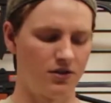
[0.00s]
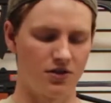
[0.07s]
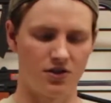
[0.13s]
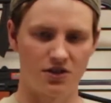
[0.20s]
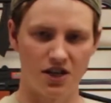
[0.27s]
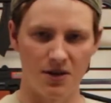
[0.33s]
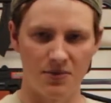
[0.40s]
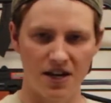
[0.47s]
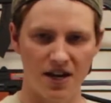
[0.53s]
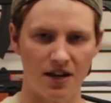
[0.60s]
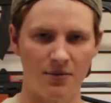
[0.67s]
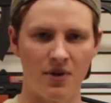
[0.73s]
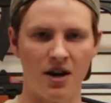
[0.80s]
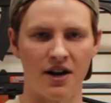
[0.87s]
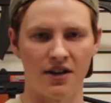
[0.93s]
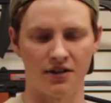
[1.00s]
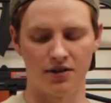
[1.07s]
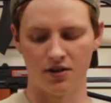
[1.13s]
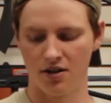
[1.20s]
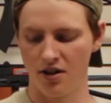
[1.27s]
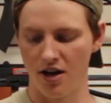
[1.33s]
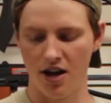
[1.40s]
Just keep that in mind.
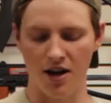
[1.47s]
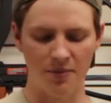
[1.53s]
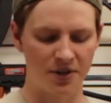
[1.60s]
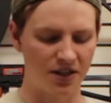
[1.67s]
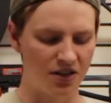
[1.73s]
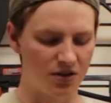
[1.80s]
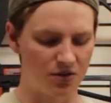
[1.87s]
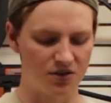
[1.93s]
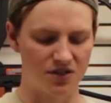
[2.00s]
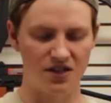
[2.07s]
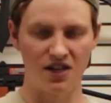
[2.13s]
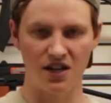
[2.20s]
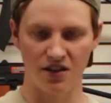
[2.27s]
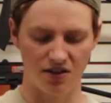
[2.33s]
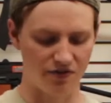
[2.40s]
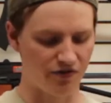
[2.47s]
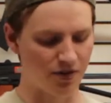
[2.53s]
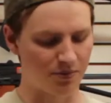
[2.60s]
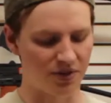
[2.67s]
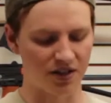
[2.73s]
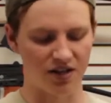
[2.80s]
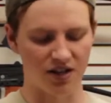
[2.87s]
I'm going to use the
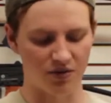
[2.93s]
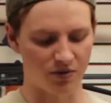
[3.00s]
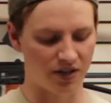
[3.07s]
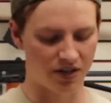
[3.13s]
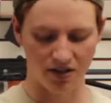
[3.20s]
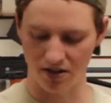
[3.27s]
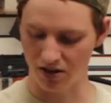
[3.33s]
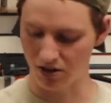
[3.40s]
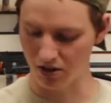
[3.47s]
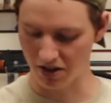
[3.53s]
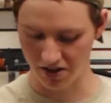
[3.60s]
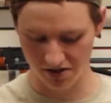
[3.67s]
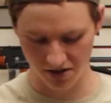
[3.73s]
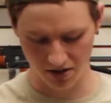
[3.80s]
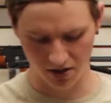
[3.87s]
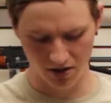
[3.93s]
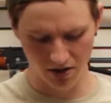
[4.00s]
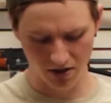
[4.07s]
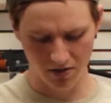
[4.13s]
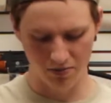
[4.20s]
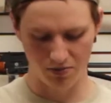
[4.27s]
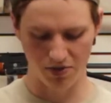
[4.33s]
front pin kind of went in a little easier,
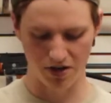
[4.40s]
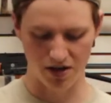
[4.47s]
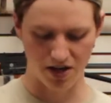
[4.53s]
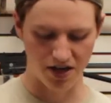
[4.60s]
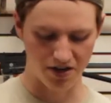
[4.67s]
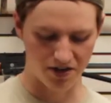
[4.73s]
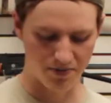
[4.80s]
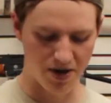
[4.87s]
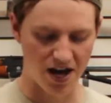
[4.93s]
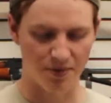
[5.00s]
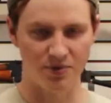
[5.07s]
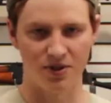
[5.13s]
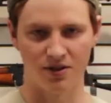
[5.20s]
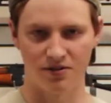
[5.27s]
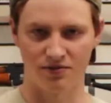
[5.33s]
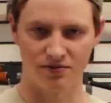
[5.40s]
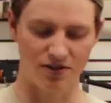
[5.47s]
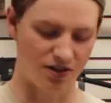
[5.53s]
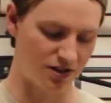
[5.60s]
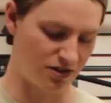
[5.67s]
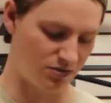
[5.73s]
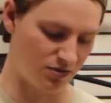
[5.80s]
but the back pin
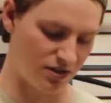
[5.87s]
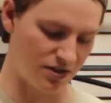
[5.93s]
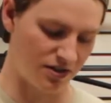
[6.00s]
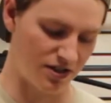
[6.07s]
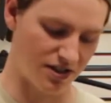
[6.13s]
on this one